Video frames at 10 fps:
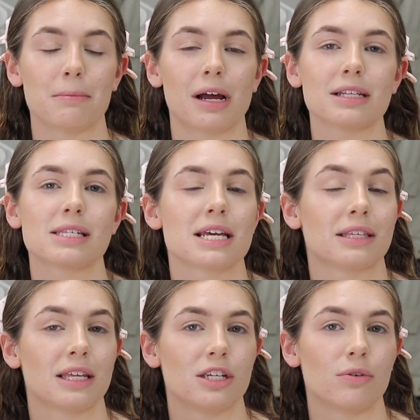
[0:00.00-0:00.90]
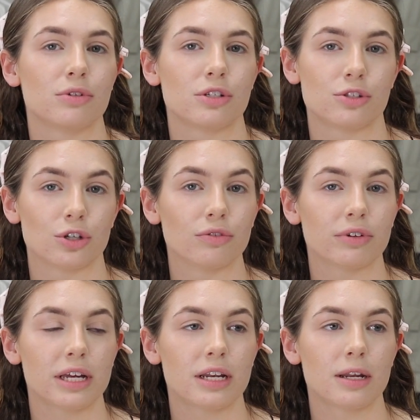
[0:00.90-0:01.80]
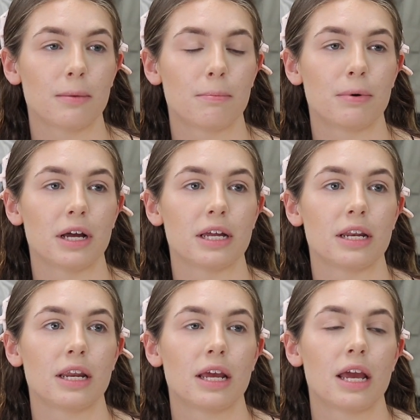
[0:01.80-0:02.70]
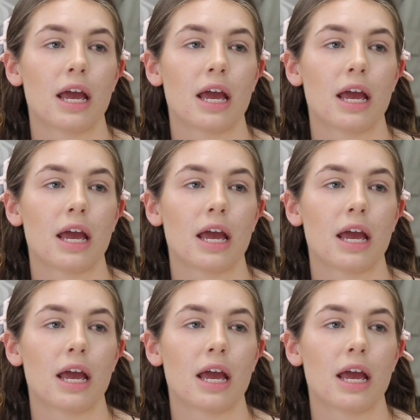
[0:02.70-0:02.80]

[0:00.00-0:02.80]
not saying that they don't deserve it, but